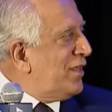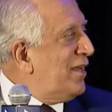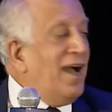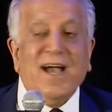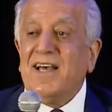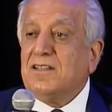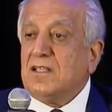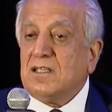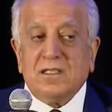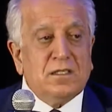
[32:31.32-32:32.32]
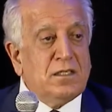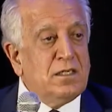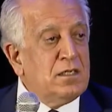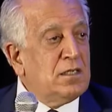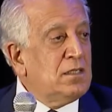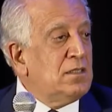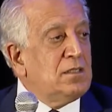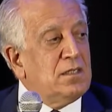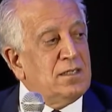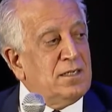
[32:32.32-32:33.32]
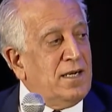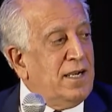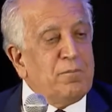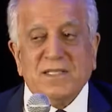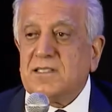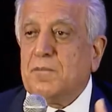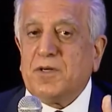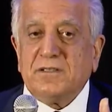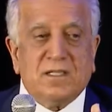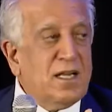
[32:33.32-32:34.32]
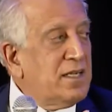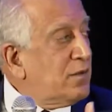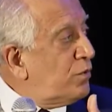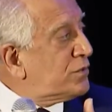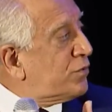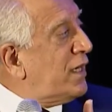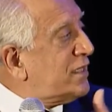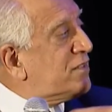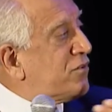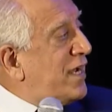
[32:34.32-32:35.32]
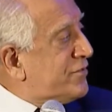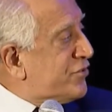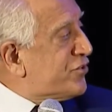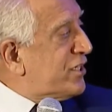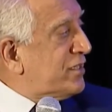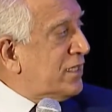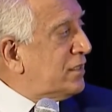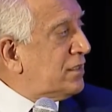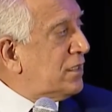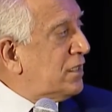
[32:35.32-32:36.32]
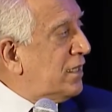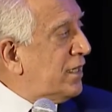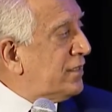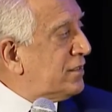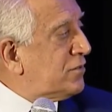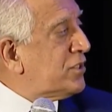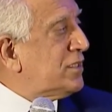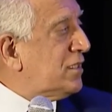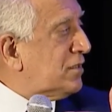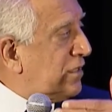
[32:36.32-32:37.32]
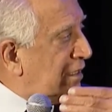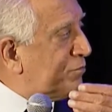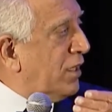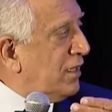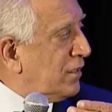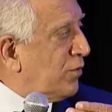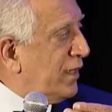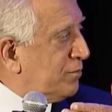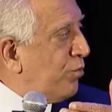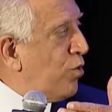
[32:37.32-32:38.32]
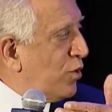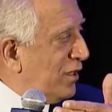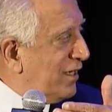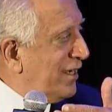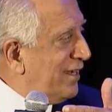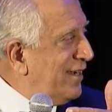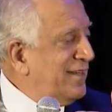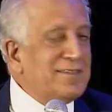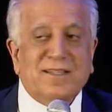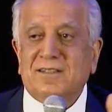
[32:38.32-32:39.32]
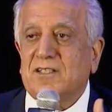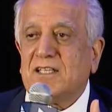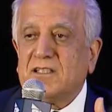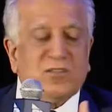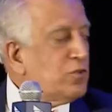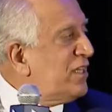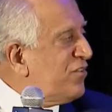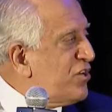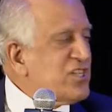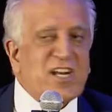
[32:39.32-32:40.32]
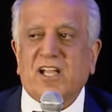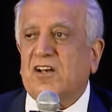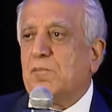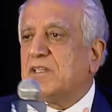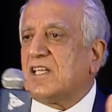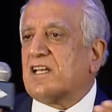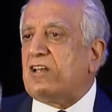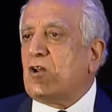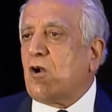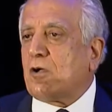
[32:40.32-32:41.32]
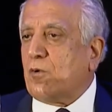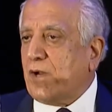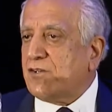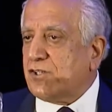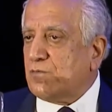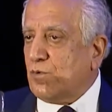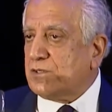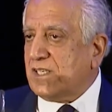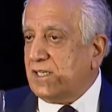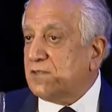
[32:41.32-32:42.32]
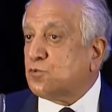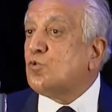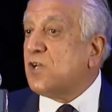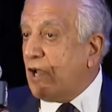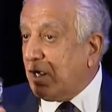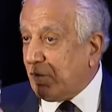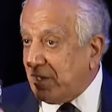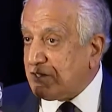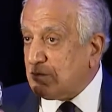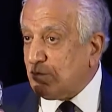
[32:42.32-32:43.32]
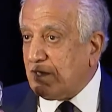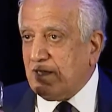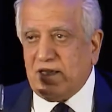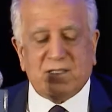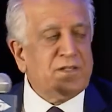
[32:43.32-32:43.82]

And I must say President Ghani was quite intransigent and treated Abdullah quite poorly, and they didn't reach an agreement, and an inauguration was held. Two inaugurations were held.